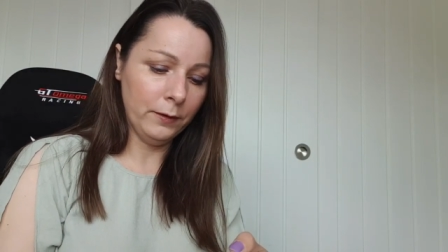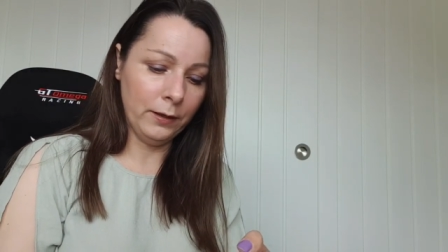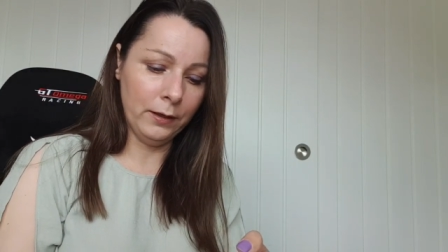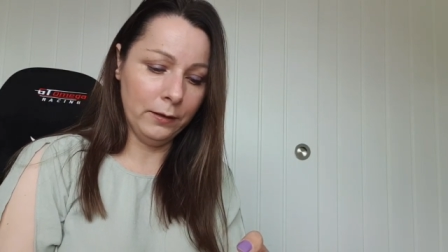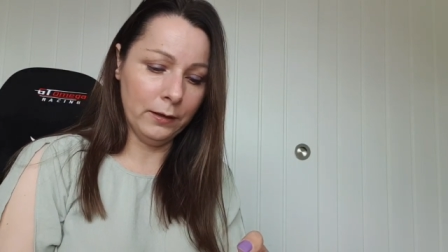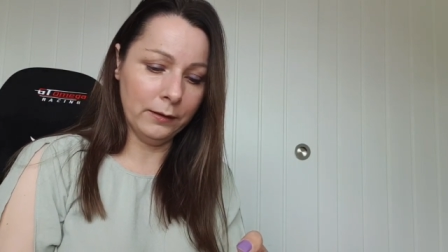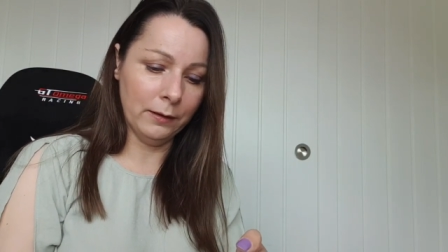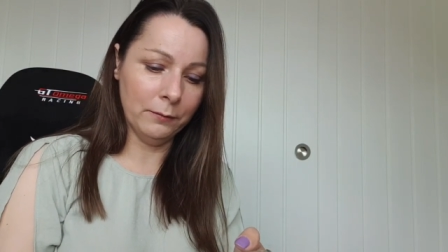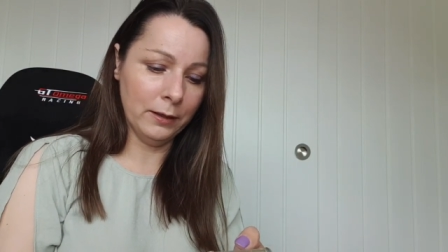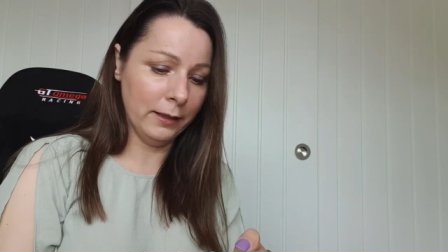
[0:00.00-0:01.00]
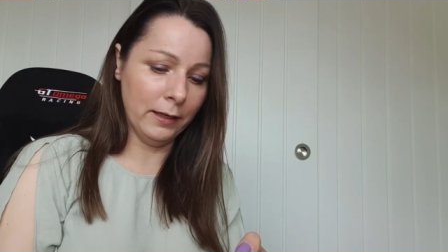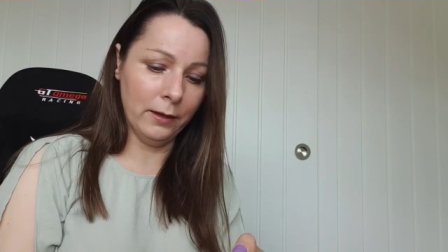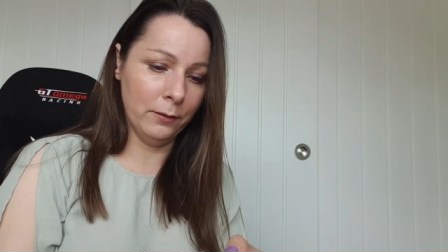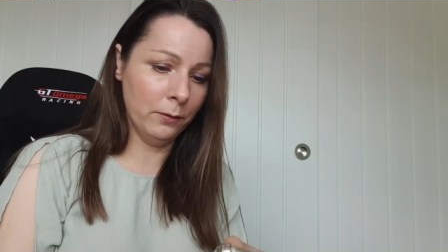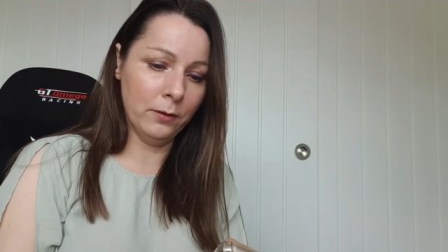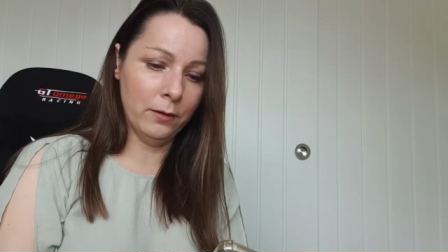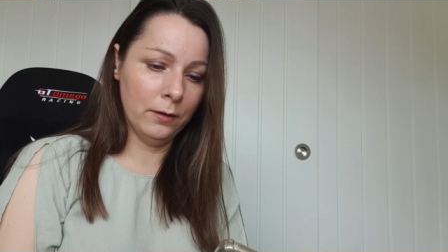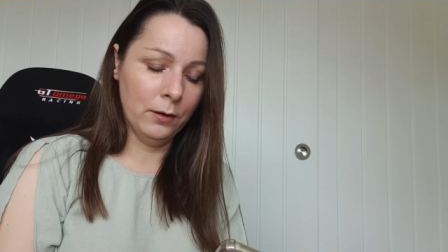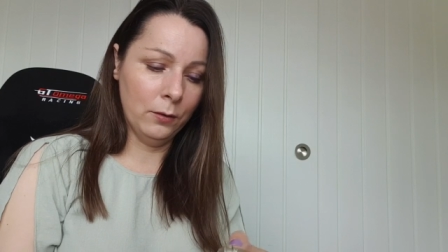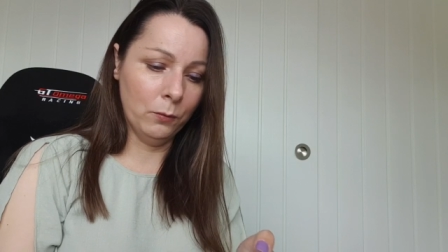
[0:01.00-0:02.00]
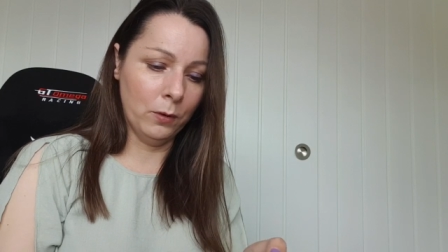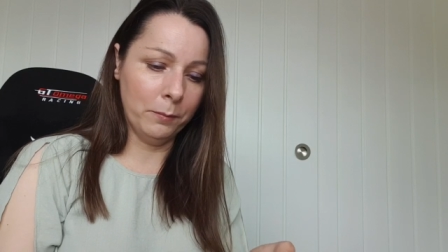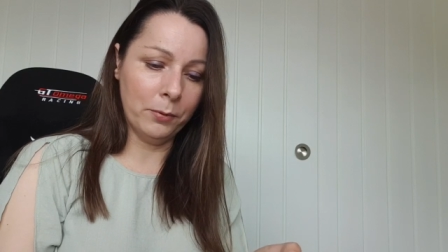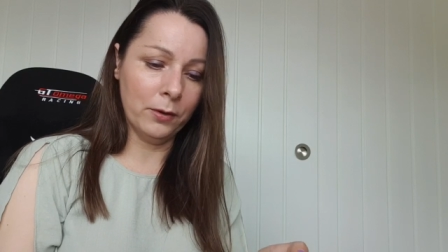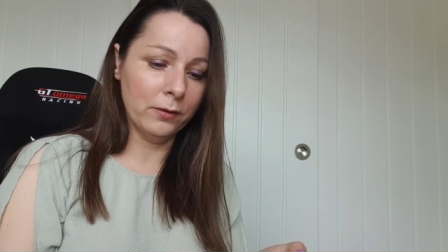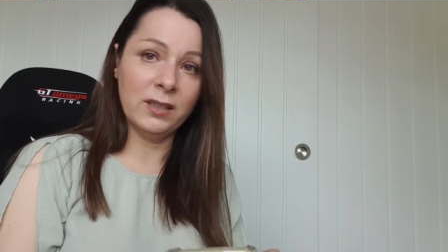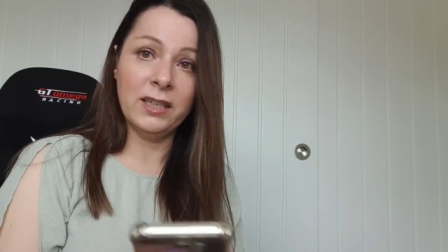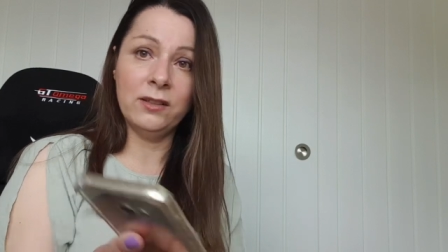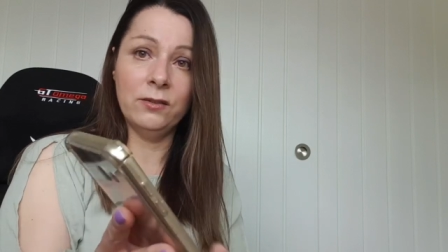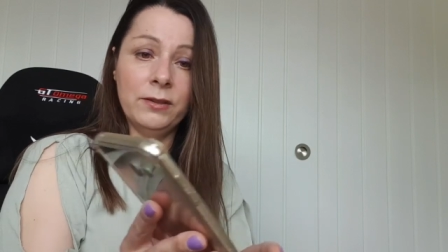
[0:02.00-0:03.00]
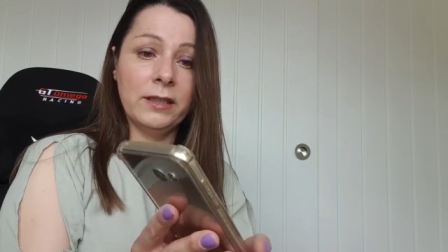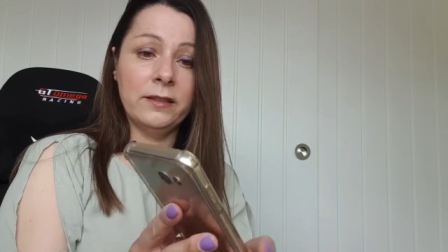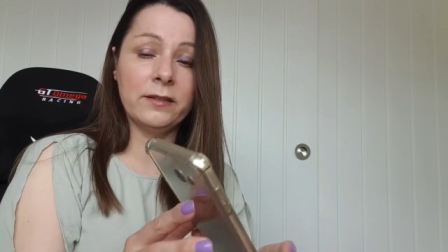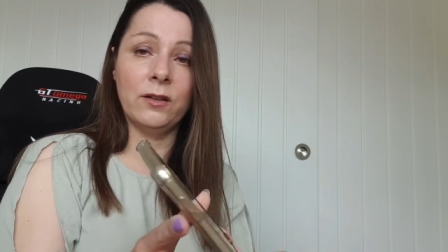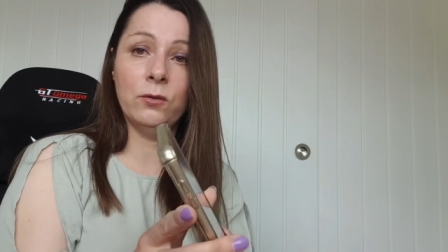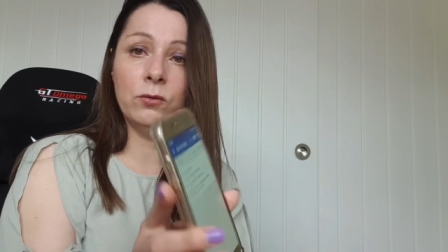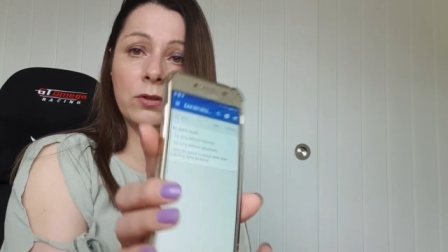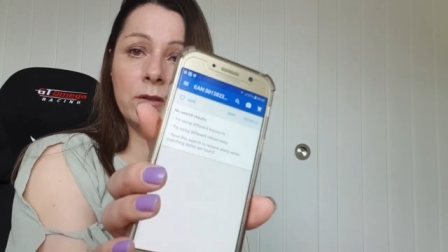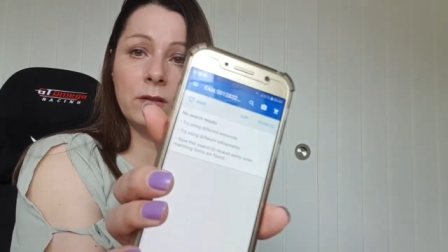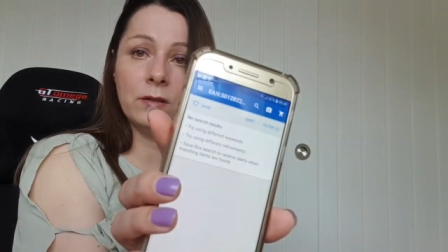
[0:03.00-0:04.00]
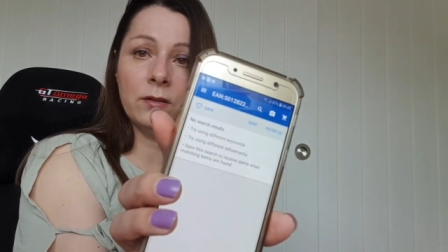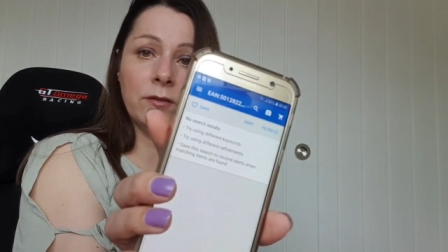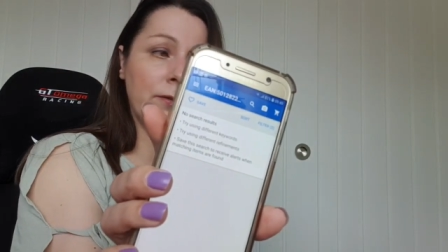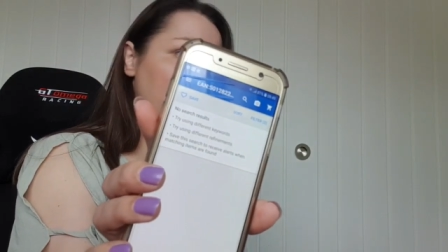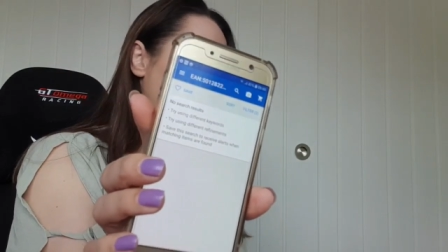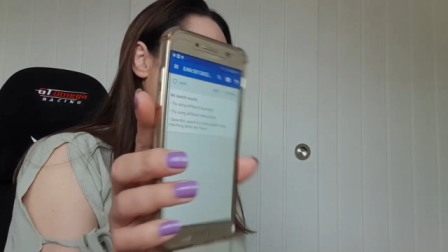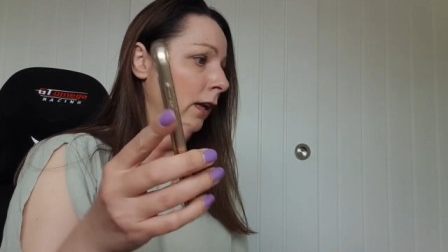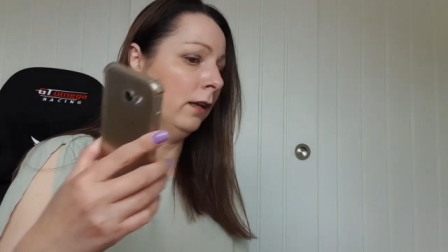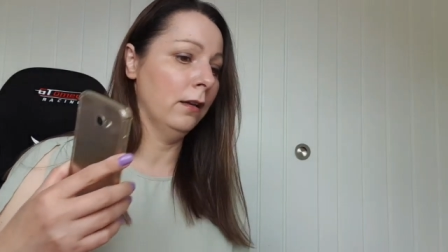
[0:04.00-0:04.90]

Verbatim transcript: so i don't really know what price no, nothing is sold nothing there